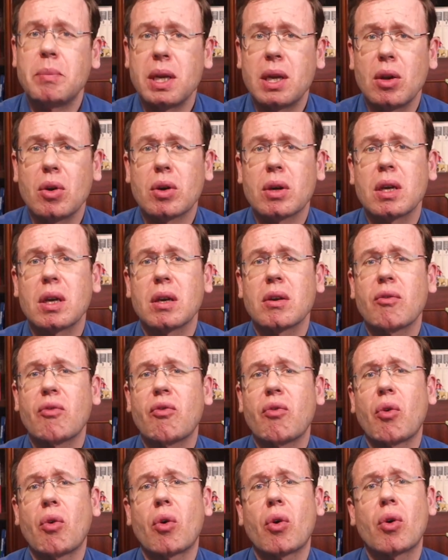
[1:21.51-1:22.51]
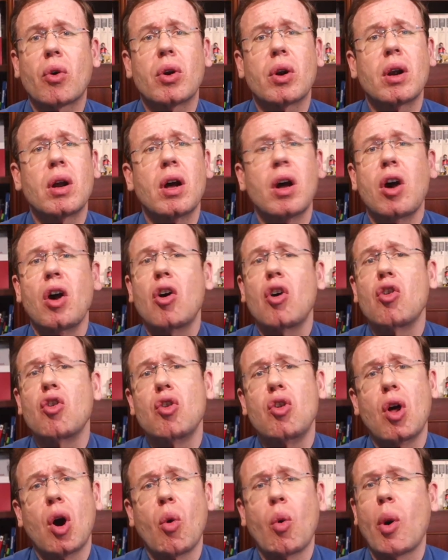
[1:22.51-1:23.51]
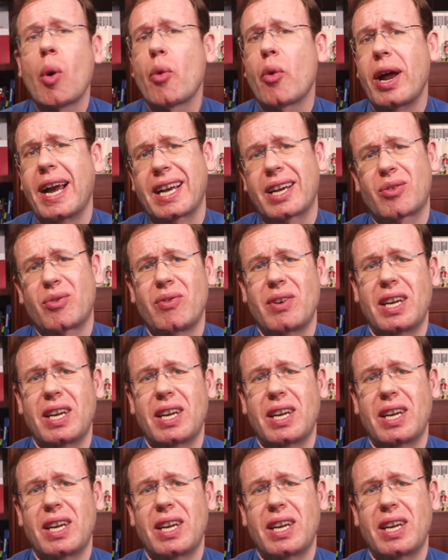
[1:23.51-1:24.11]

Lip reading: be looking for lower-ranked